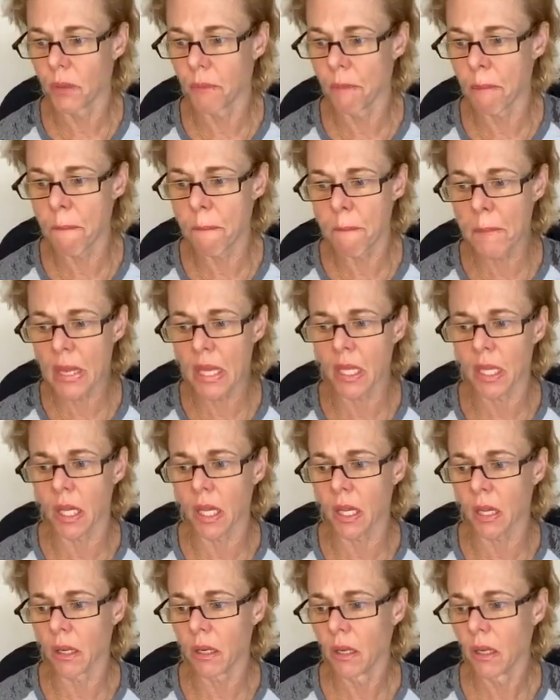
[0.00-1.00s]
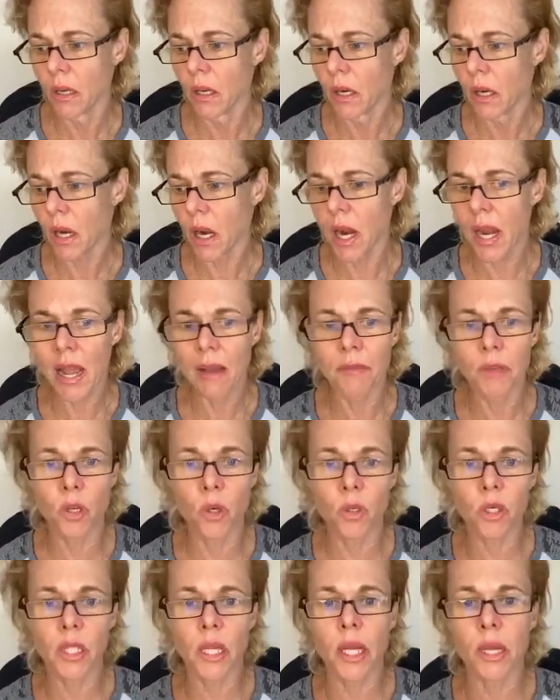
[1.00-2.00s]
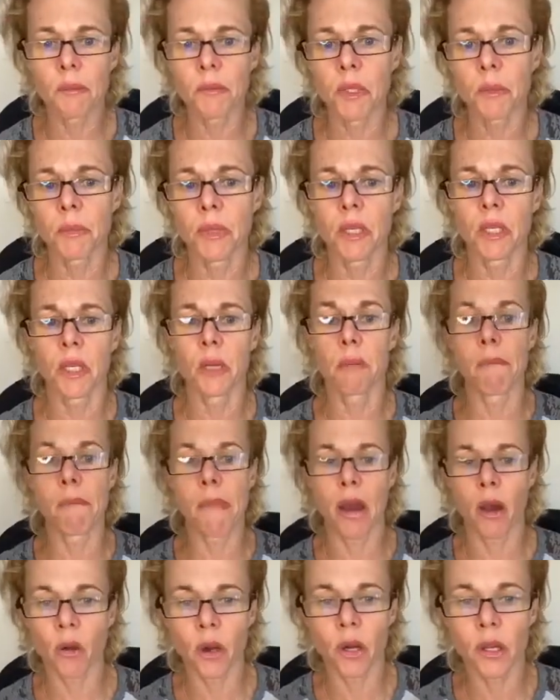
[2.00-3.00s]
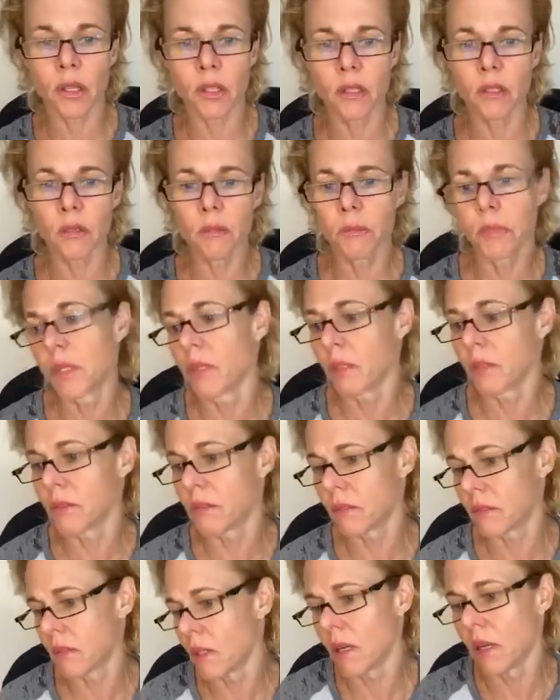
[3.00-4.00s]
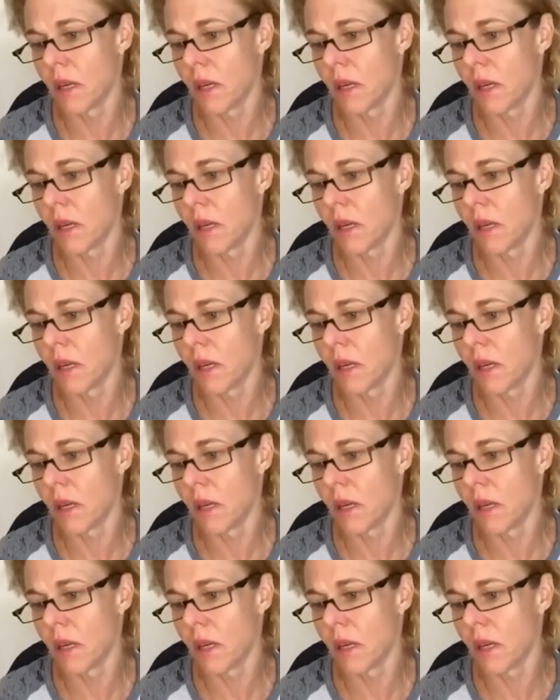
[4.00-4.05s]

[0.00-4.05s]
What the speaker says: Meaning I have no claim to be an American because